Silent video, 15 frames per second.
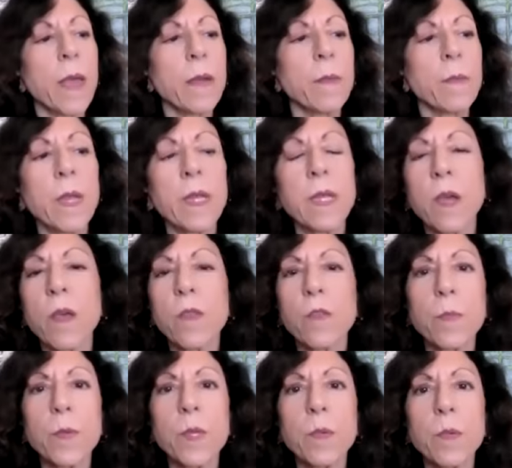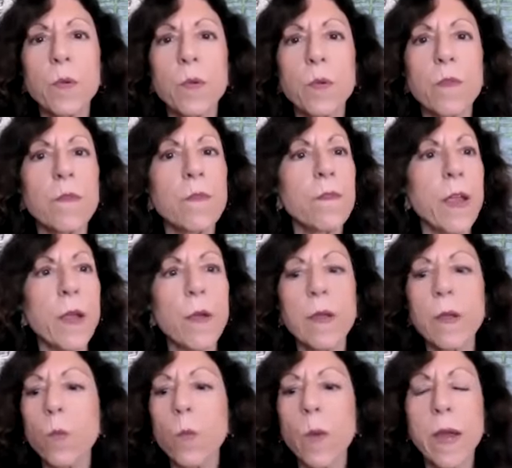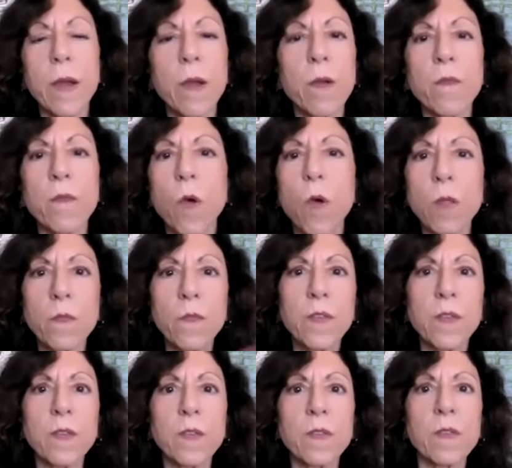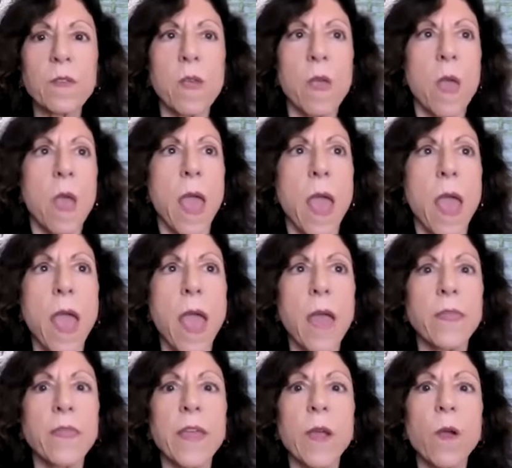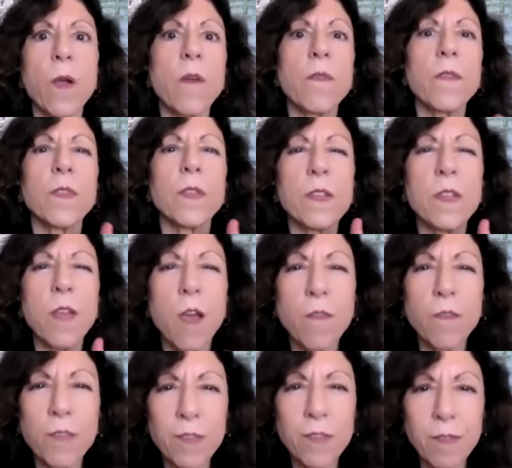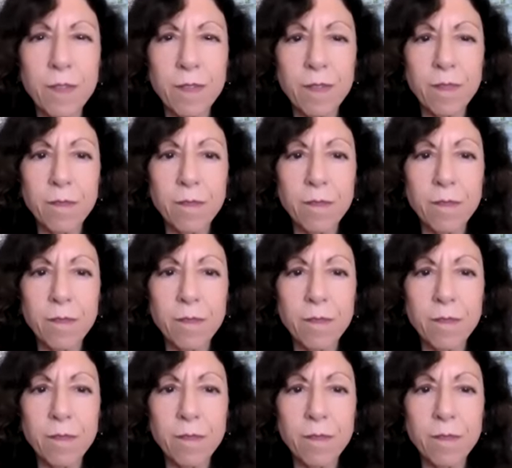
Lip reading: and many other people who are very aware of all of this, and they are often the toughest